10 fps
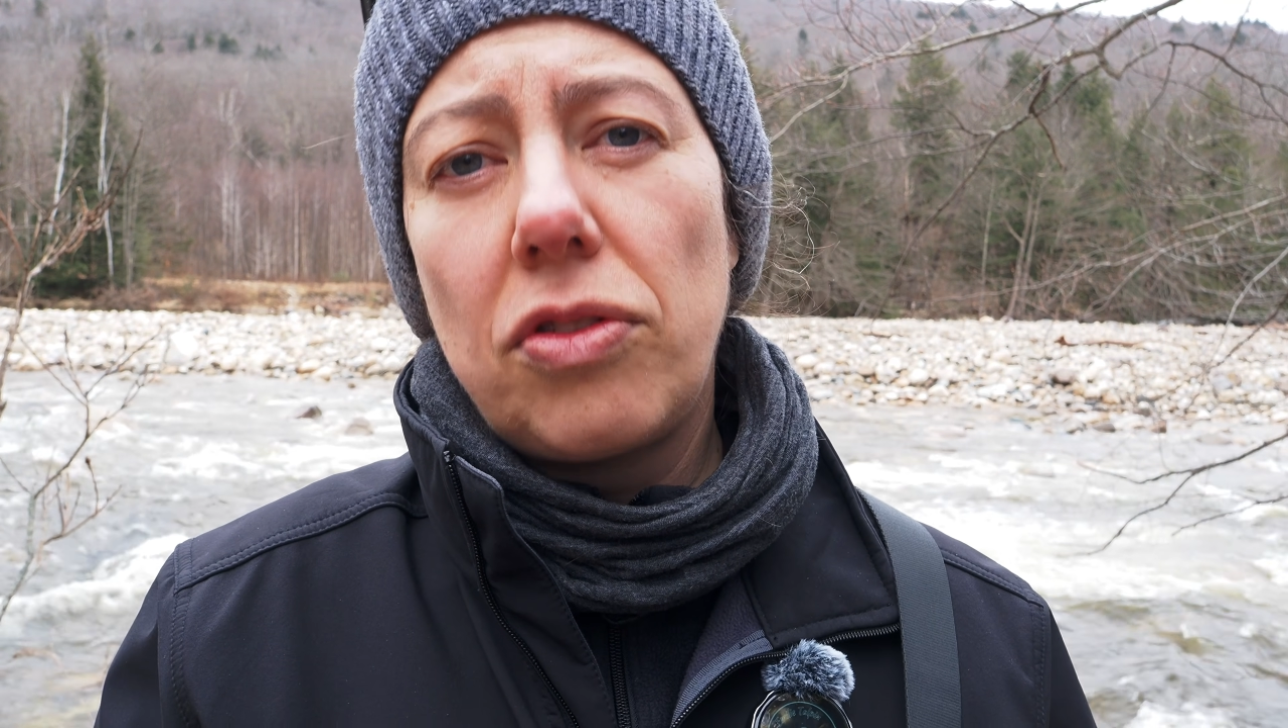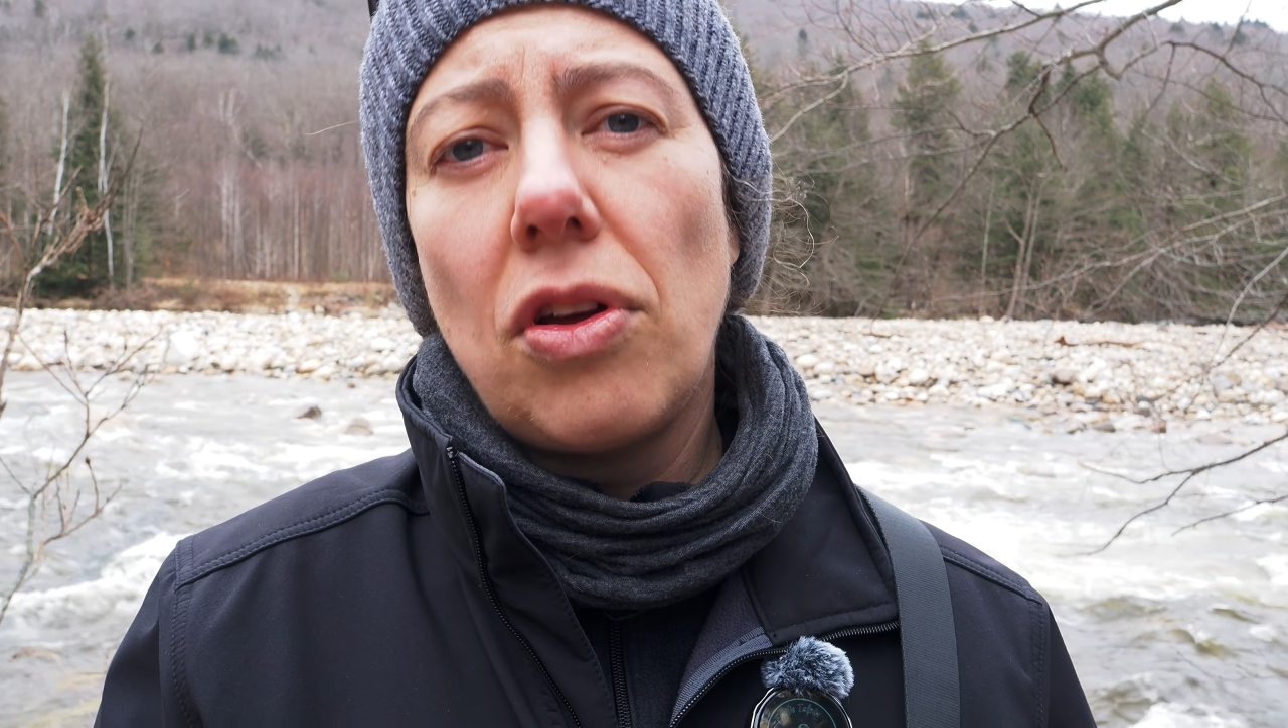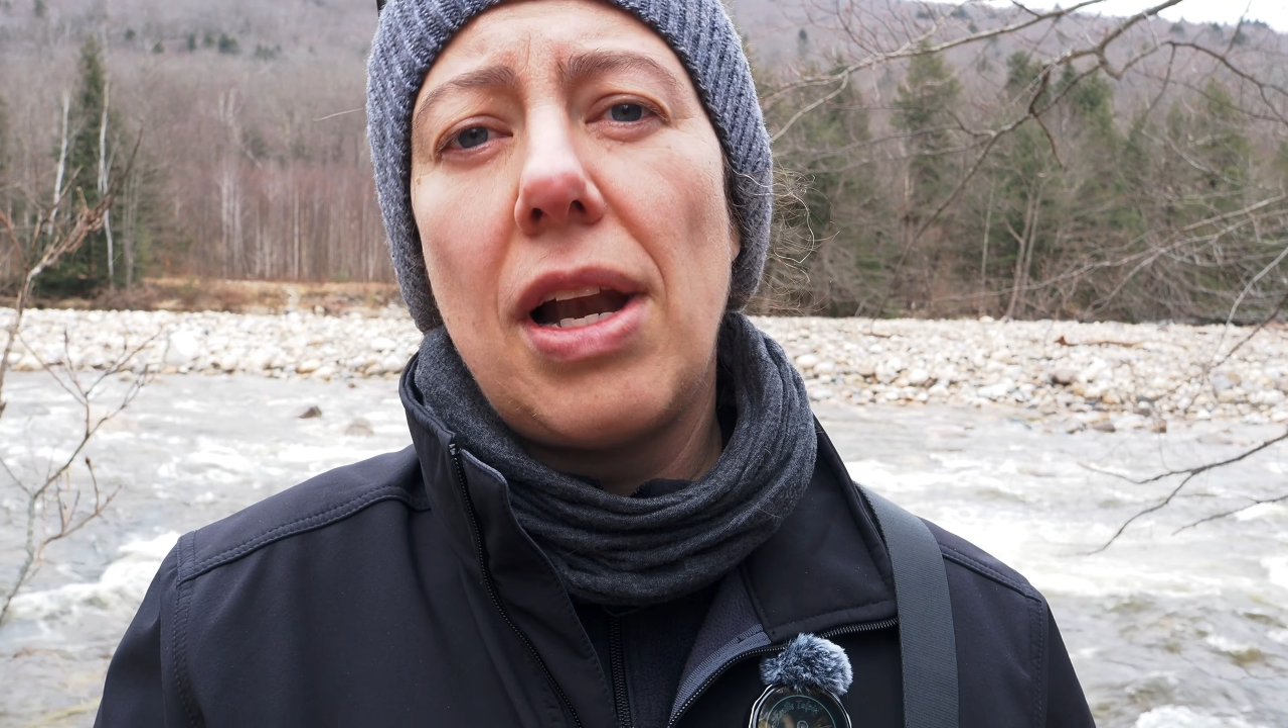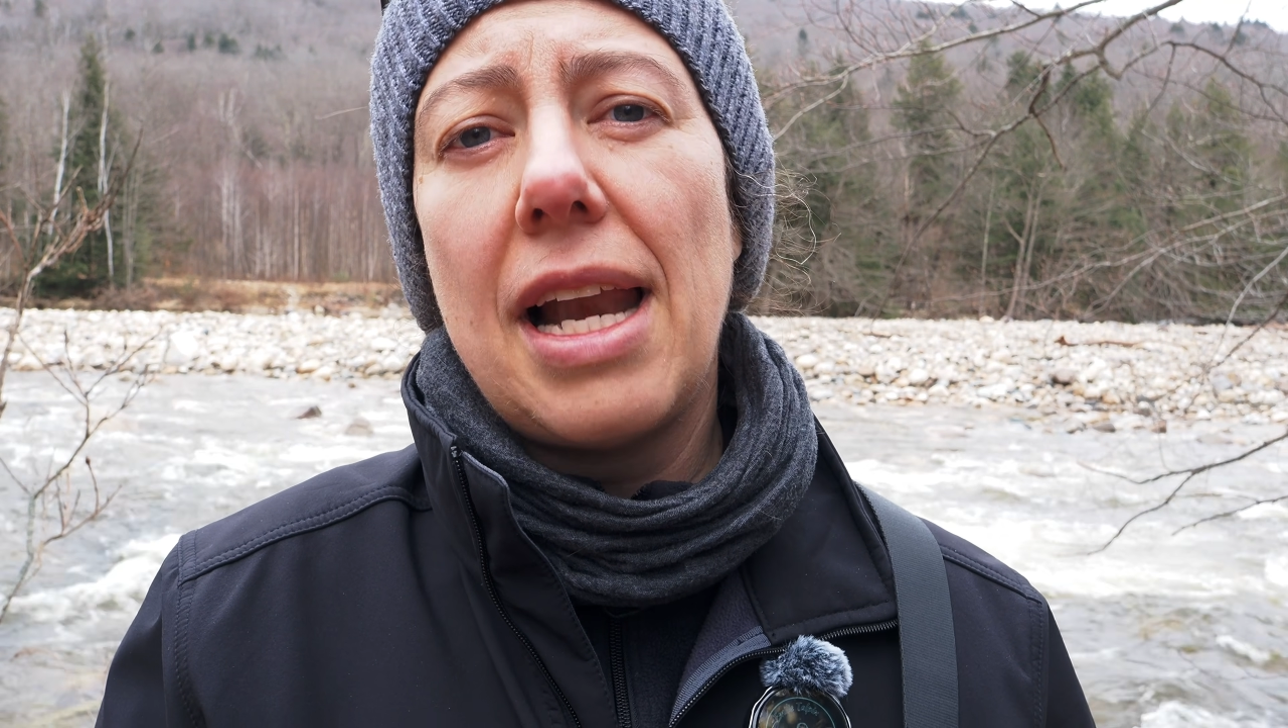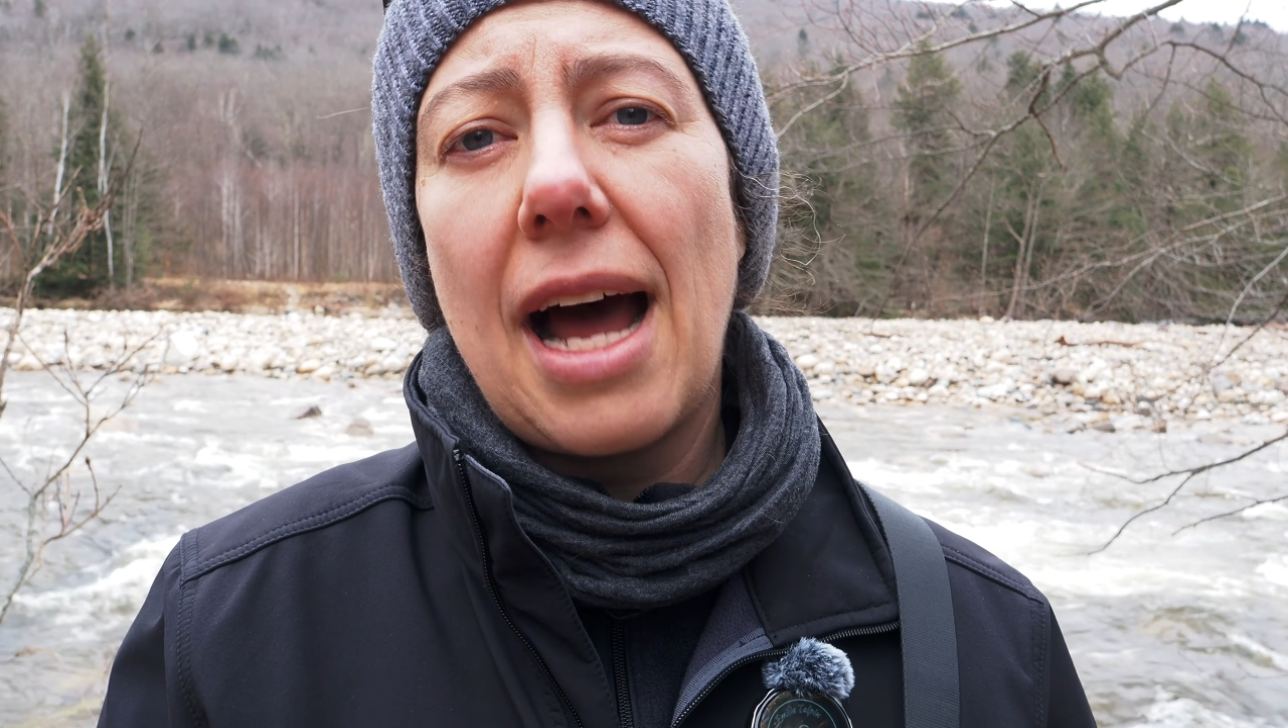
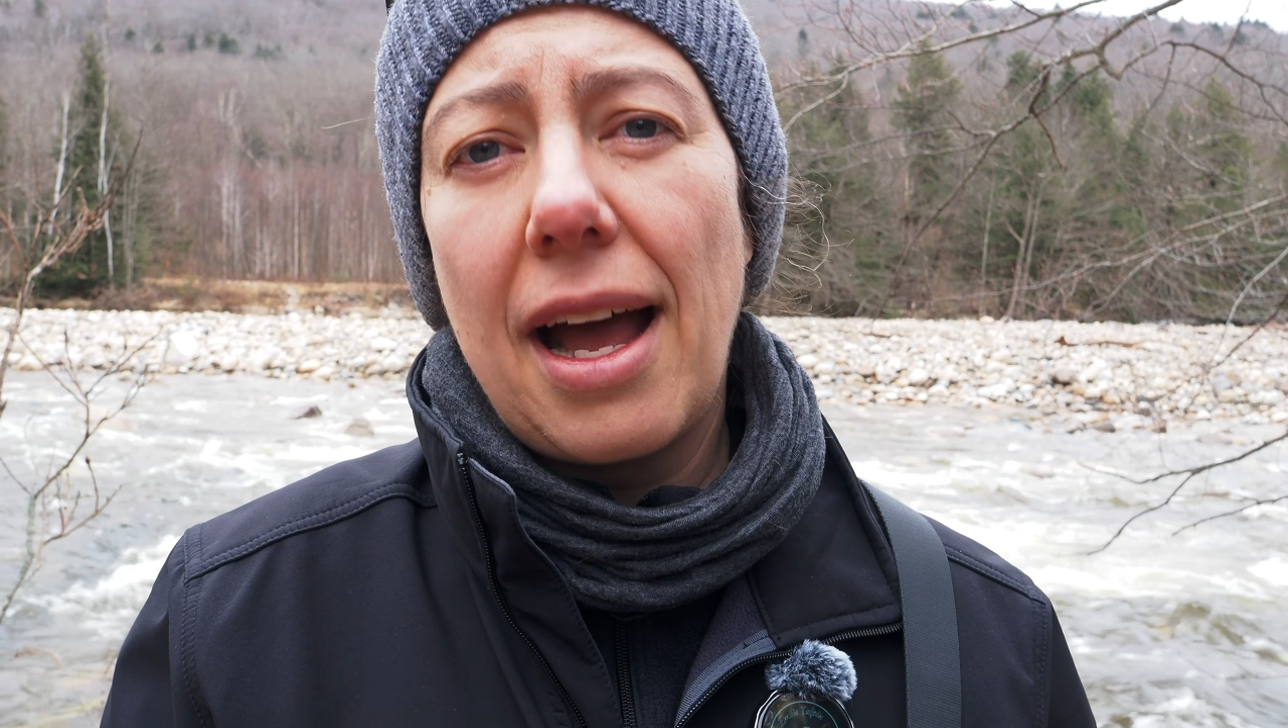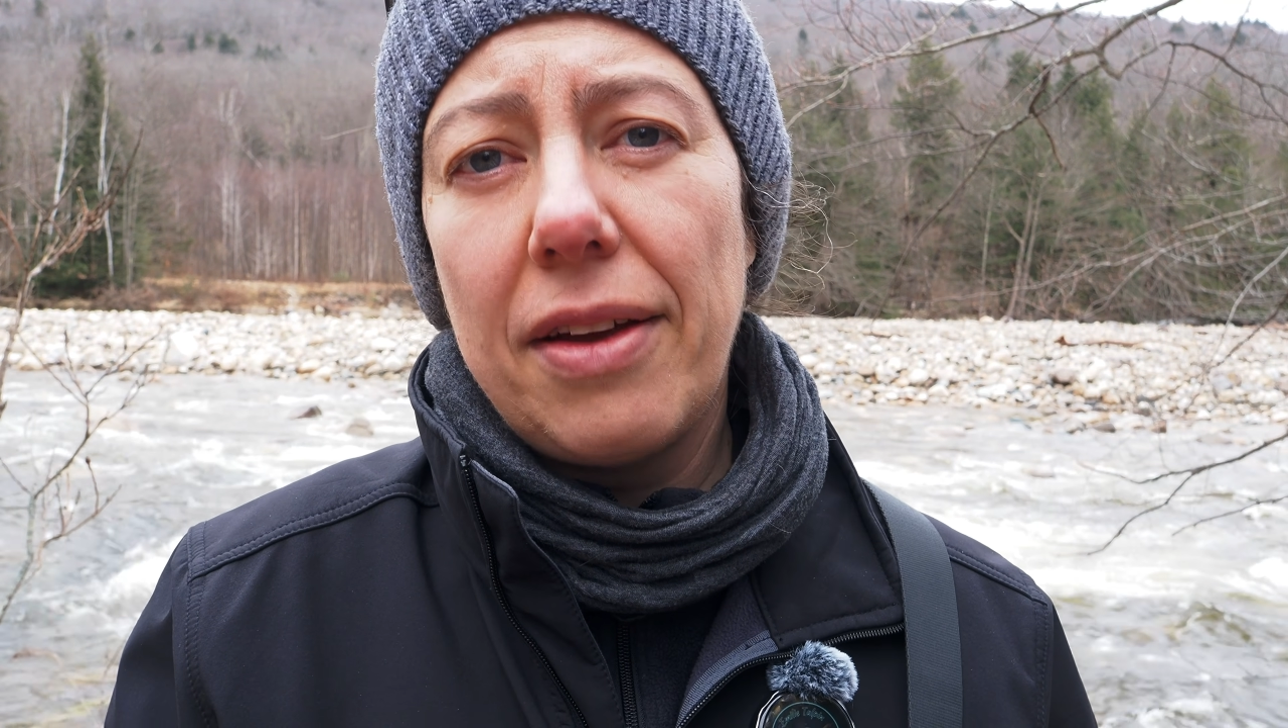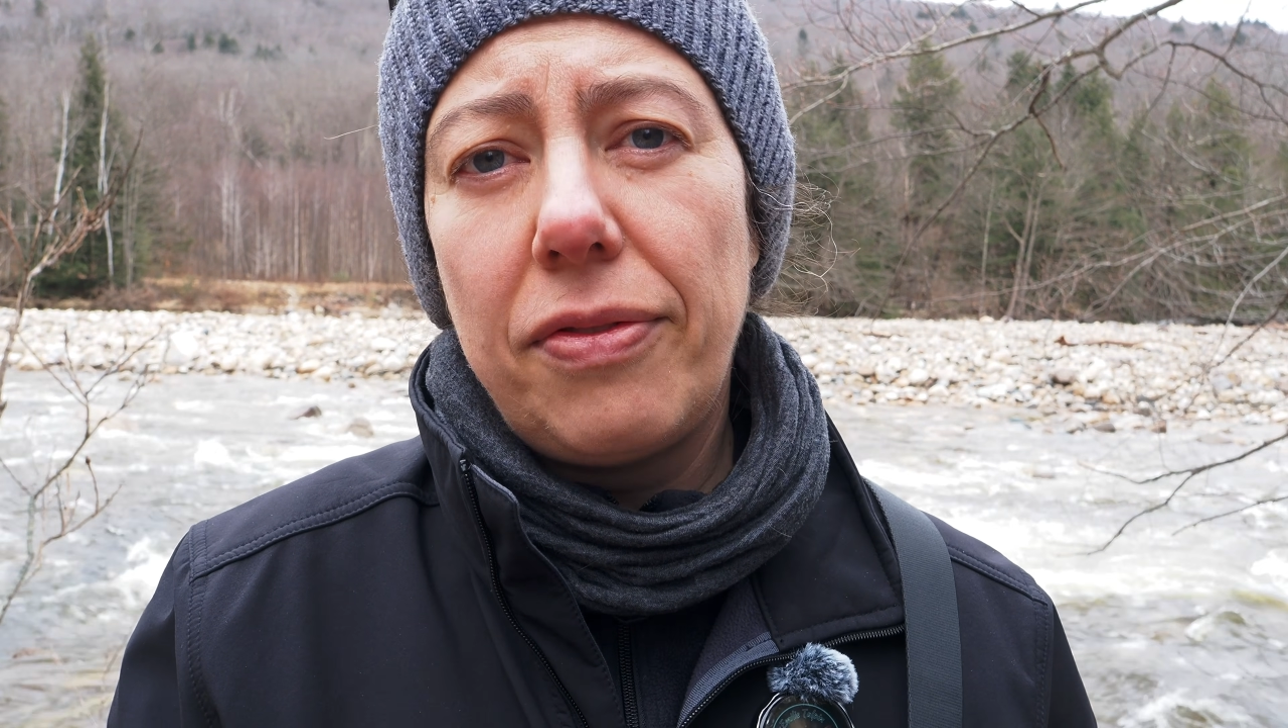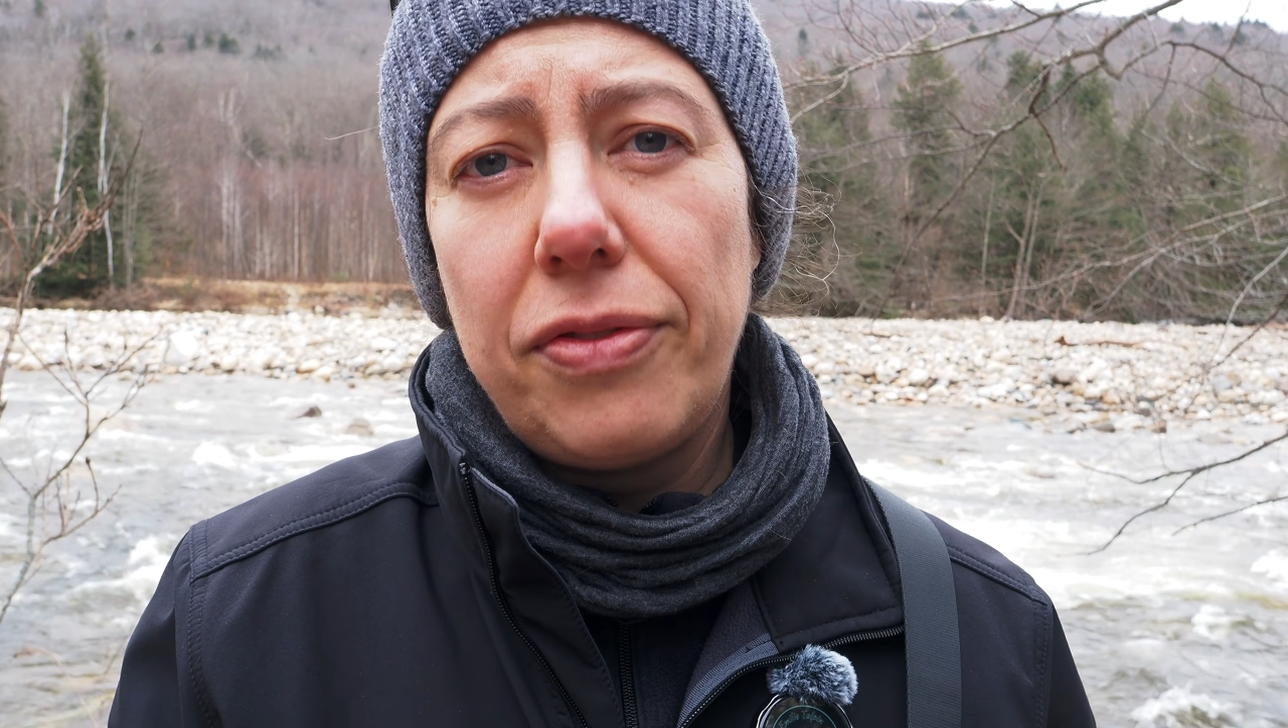the live